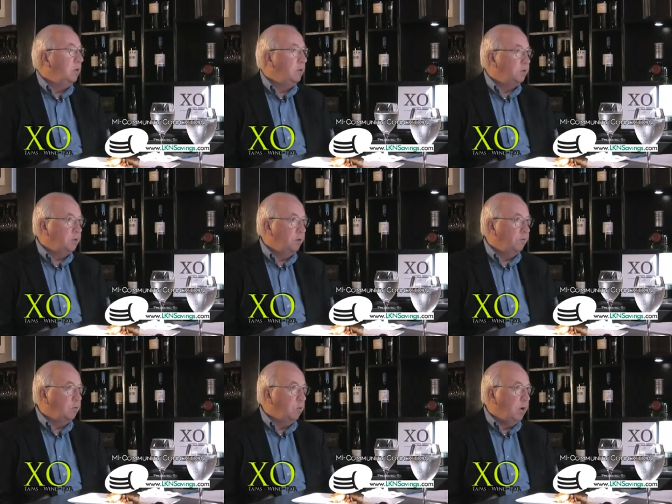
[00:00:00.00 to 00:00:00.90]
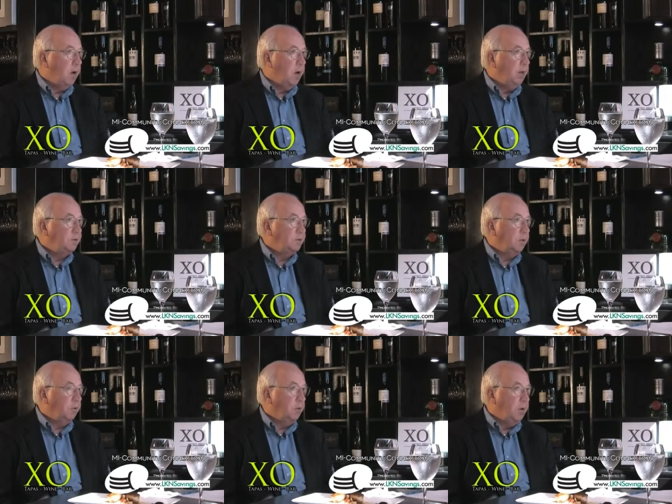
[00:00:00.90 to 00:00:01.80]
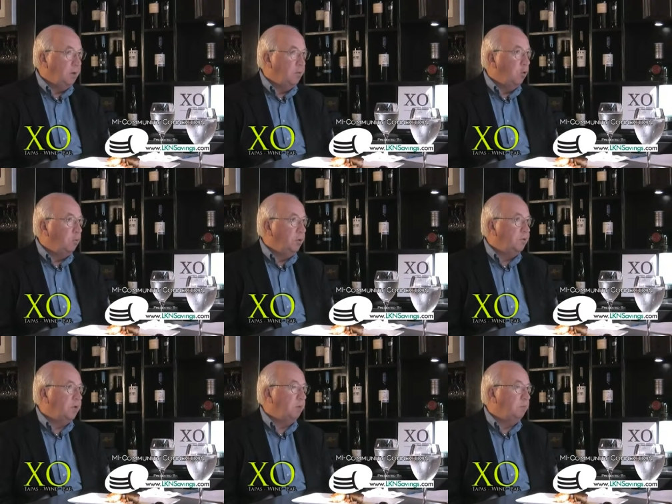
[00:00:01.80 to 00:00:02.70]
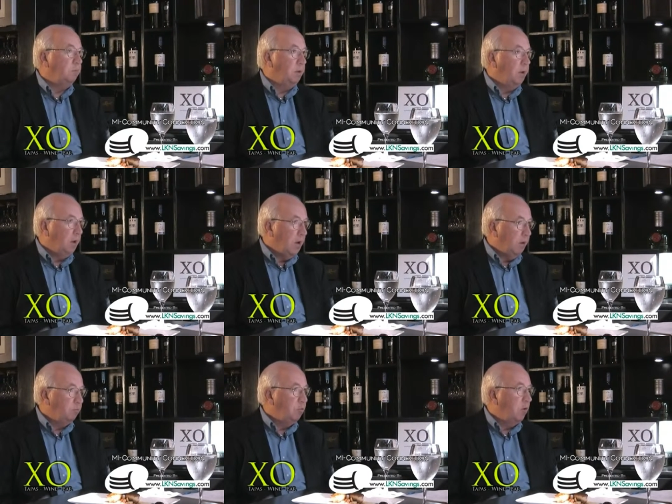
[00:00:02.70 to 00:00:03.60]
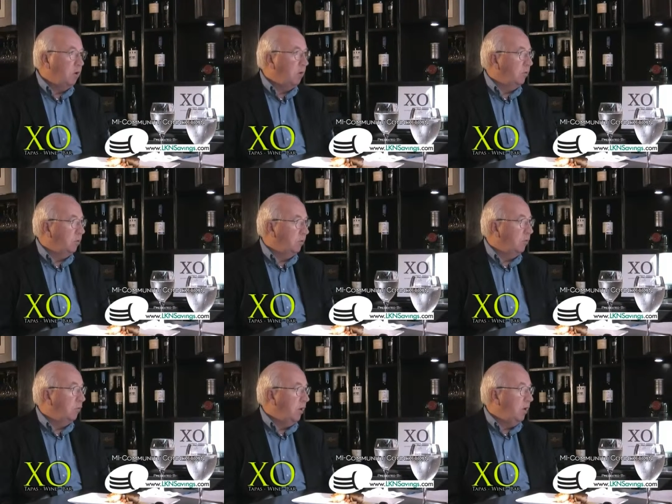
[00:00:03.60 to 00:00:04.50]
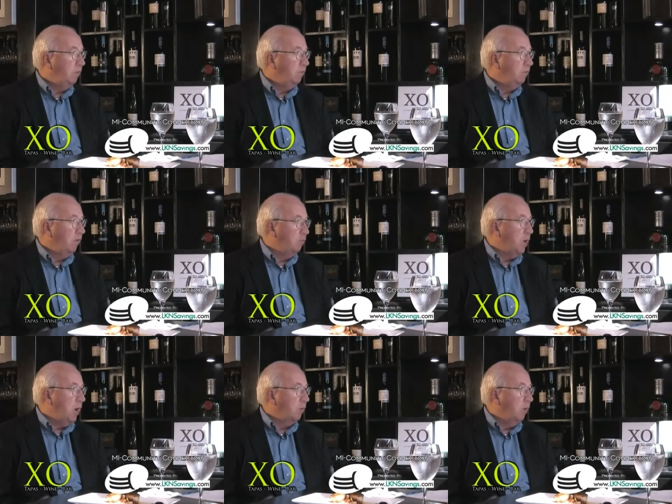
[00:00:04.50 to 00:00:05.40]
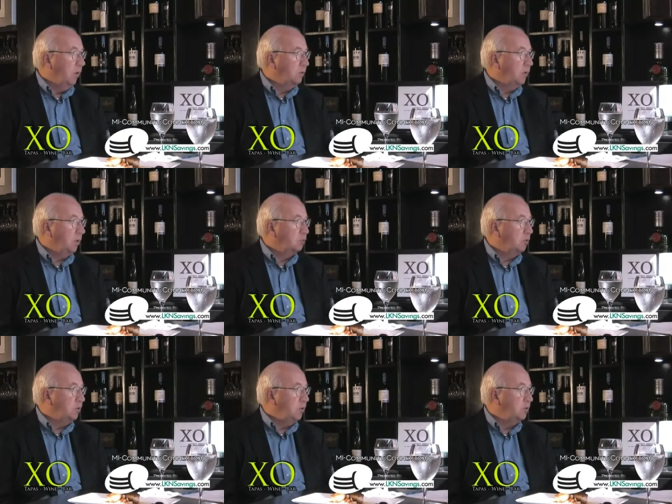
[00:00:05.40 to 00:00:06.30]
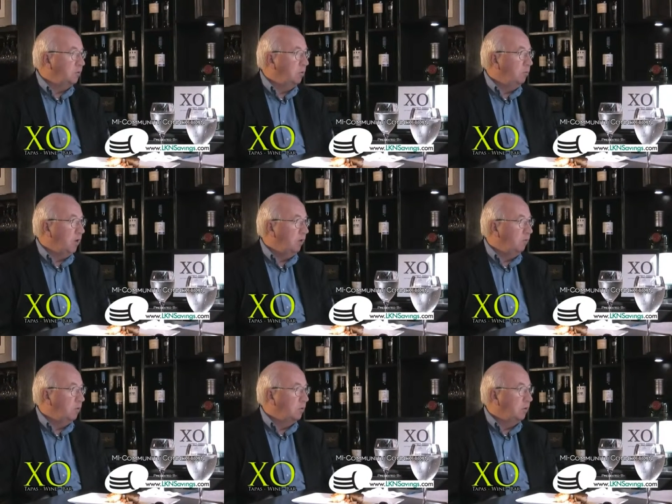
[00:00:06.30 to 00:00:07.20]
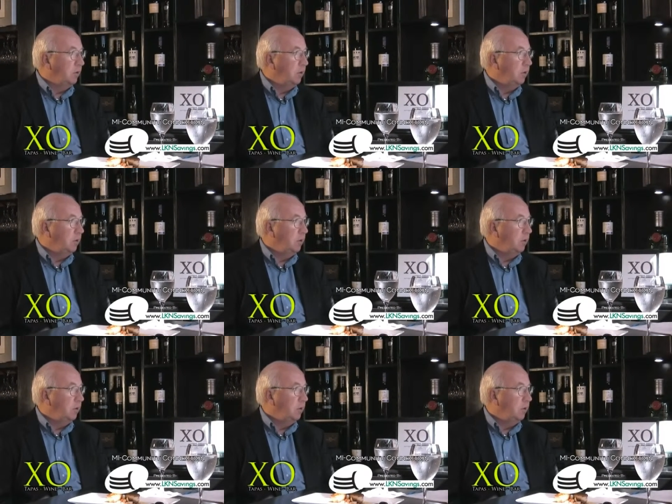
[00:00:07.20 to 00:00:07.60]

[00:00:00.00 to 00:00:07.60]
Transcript: that's countrywide, so it opens up a lot broader array of, of backgrounds and expertise okay. than we would have locally.